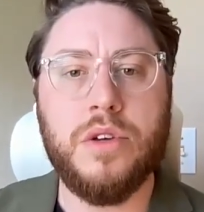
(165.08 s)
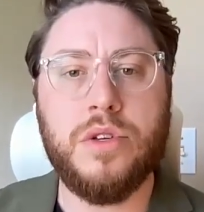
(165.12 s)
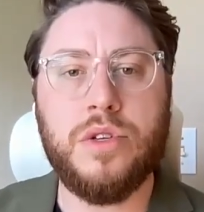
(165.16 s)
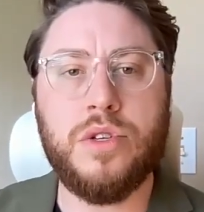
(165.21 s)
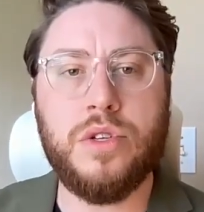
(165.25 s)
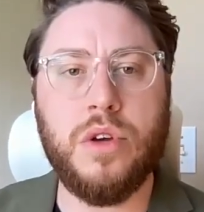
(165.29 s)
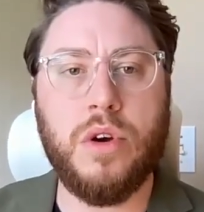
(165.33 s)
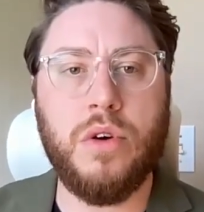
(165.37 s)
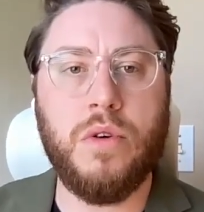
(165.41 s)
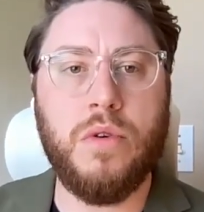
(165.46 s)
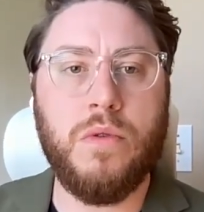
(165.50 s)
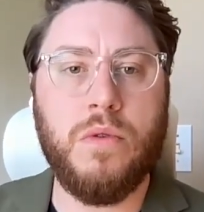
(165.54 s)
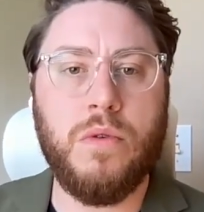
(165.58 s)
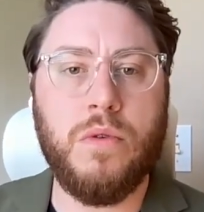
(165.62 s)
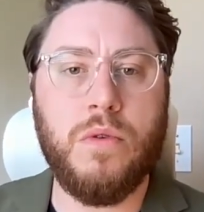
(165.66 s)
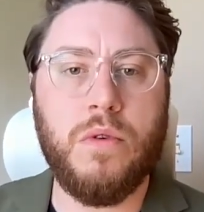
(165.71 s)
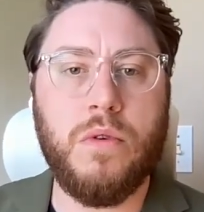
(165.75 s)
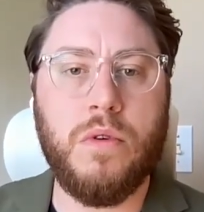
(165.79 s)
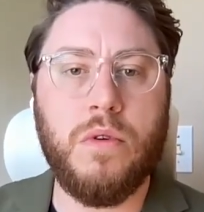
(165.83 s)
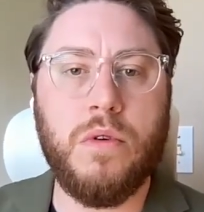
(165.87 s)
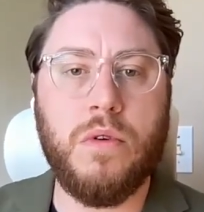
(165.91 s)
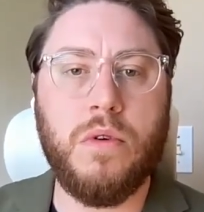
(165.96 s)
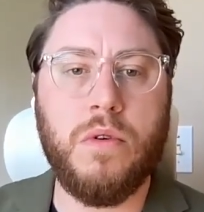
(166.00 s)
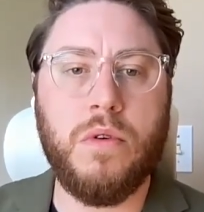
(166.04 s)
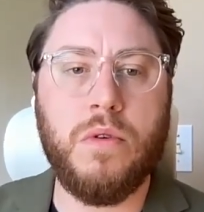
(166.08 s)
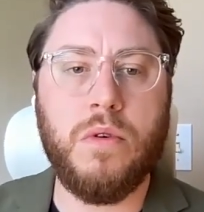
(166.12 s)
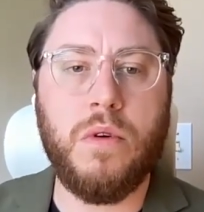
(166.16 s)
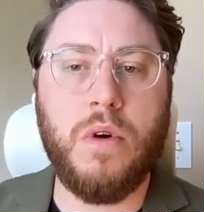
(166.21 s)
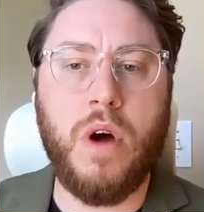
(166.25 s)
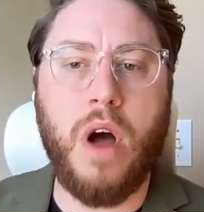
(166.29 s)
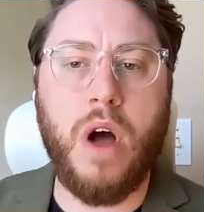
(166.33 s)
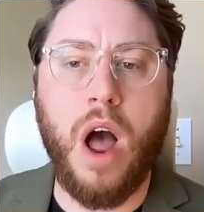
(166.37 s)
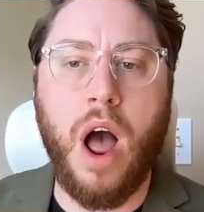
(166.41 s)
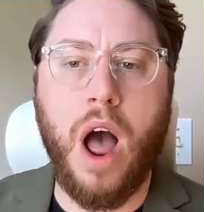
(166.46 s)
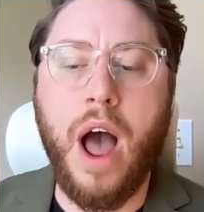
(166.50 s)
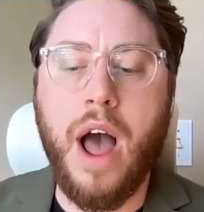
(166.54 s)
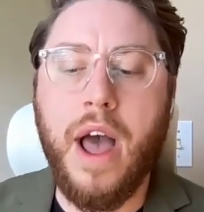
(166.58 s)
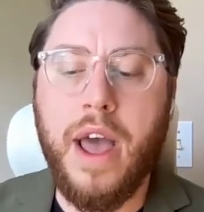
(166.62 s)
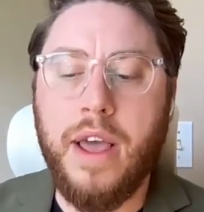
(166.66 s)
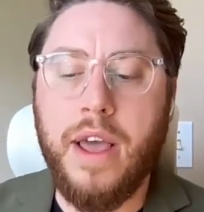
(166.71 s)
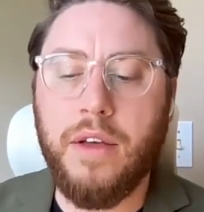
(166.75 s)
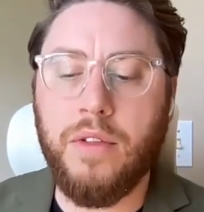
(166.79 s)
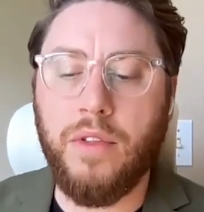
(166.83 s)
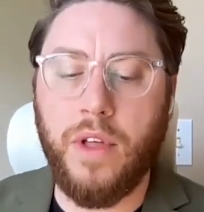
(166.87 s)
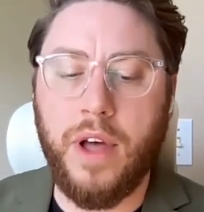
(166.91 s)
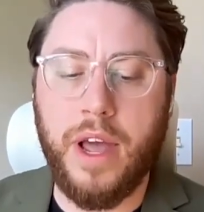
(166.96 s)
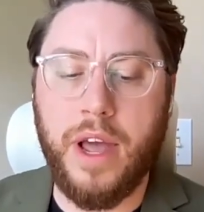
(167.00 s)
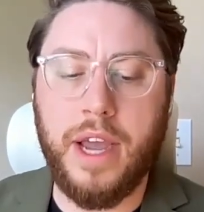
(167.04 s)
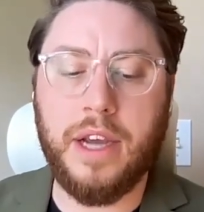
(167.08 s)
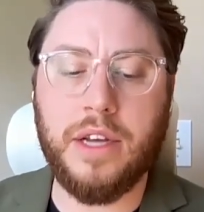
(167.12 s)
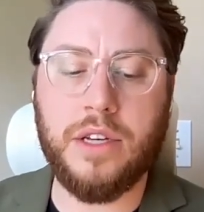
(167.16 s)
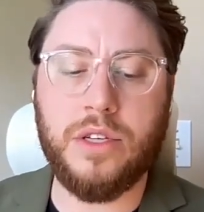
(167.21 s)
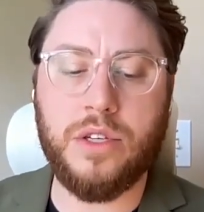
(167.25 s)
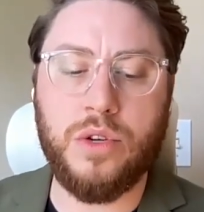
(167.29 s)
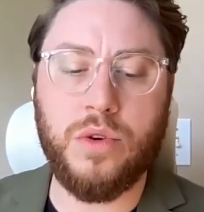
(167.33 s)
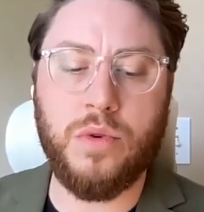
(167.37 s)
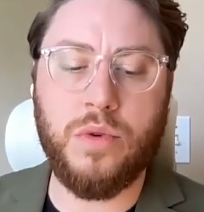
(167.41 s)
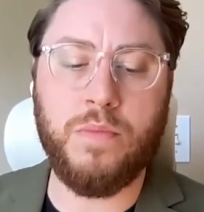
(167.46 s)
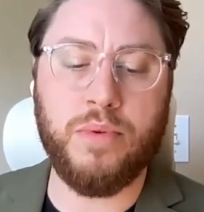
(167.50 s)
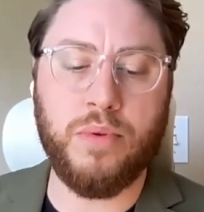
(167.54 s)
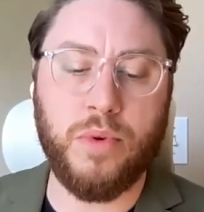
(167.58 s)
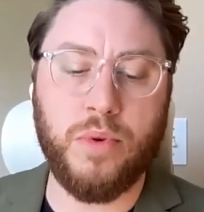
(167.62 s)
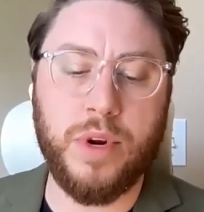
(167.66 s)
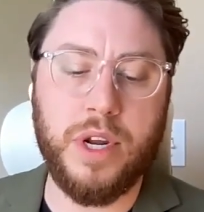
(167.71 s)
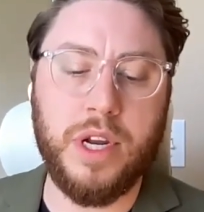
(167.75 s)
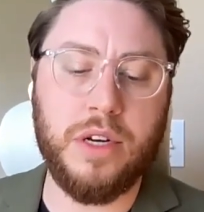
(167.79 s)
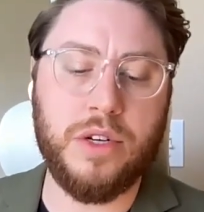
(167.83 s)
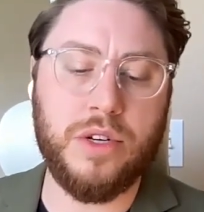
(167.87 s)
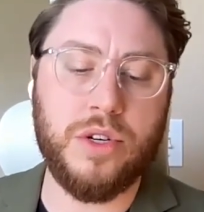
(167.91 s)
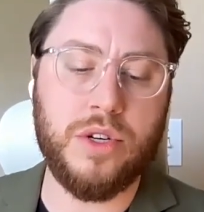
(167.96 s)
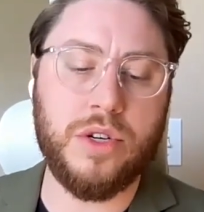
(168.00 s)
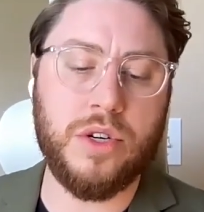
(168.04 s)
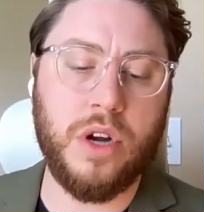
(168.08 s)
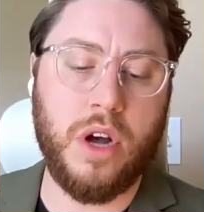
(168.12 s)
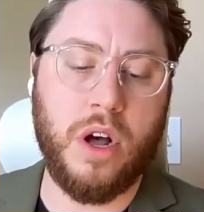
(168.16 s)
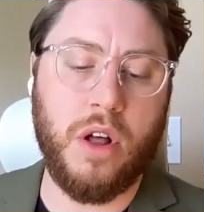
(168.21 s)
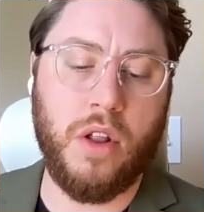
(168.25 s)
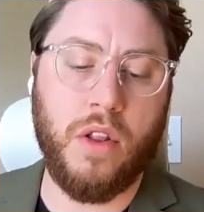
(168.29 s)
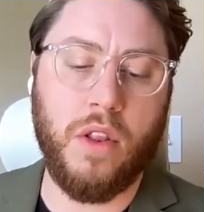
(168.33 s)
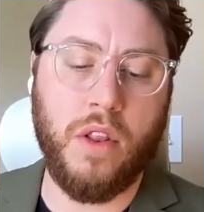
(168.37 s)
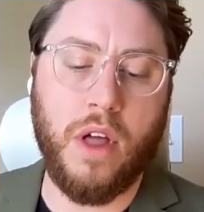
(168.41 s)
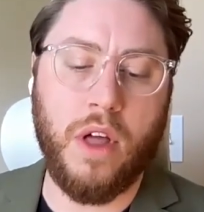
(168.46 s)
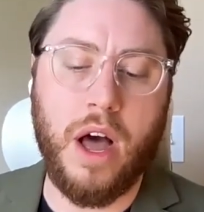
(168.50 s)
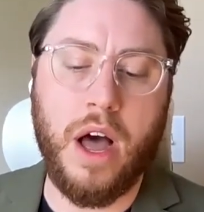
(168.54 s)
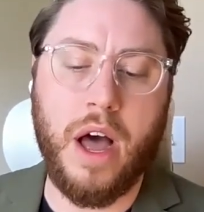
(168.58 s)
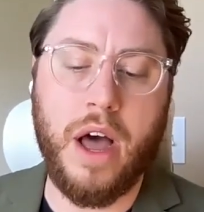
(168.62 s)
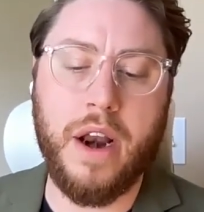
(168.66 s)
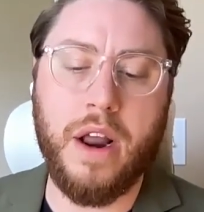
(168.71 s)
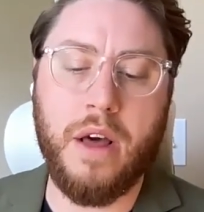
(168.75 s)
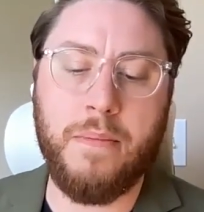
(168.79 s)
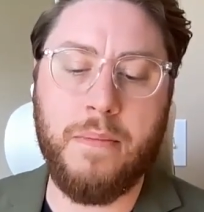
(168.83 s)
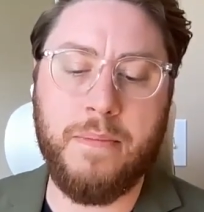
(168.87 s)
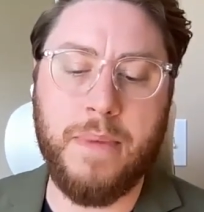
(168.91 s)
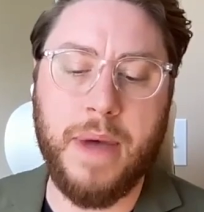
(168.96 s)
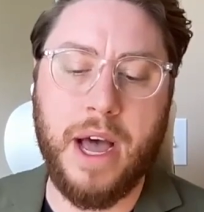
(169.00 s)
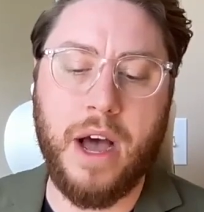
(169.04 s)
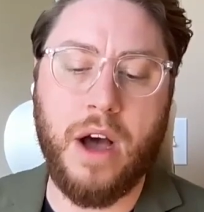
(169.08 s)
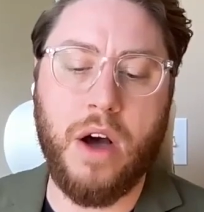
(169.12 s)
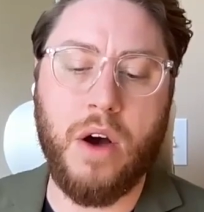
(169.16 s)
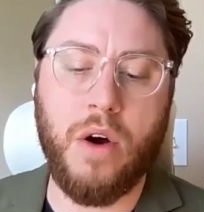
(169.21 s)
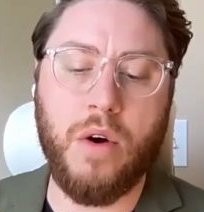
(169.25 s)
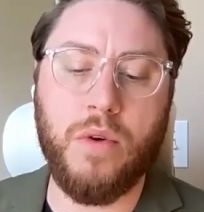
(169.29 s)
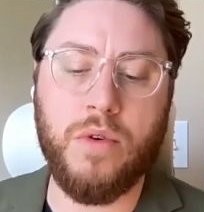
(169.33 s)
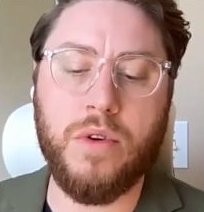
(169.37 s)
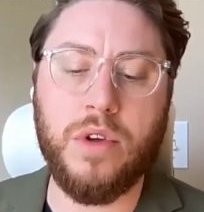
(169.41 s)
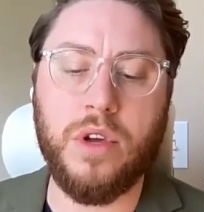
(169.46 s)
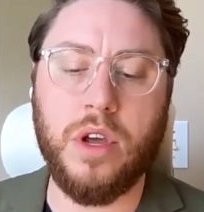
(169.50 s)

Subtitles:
So I like to preach a lot about,